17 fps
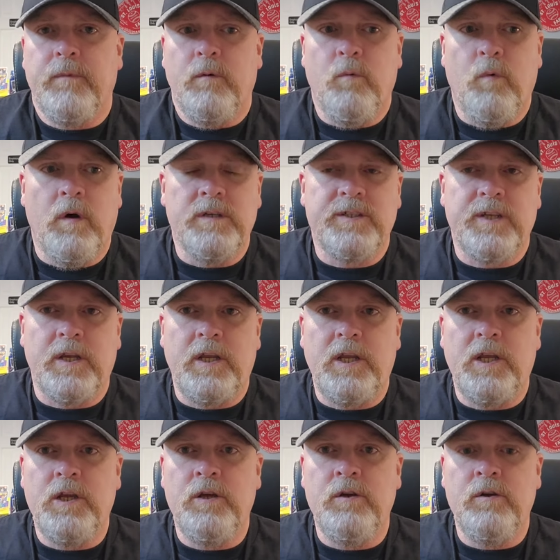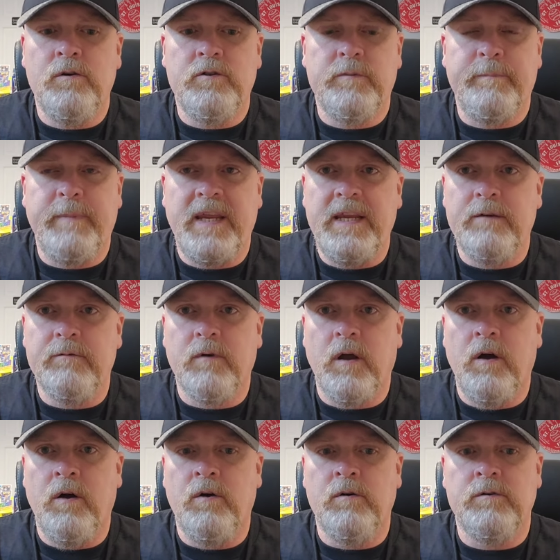was a huge Pete
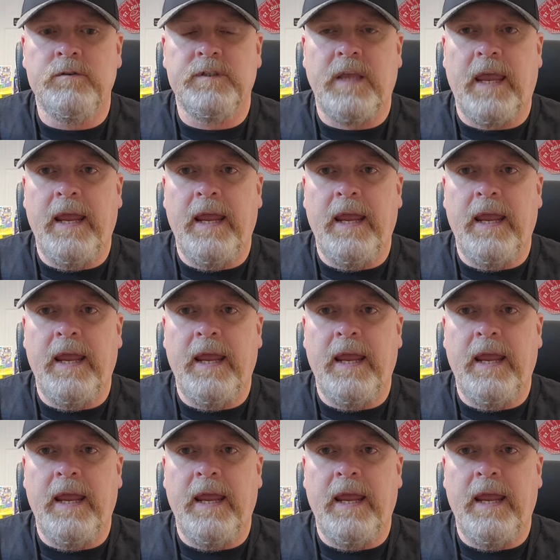Rose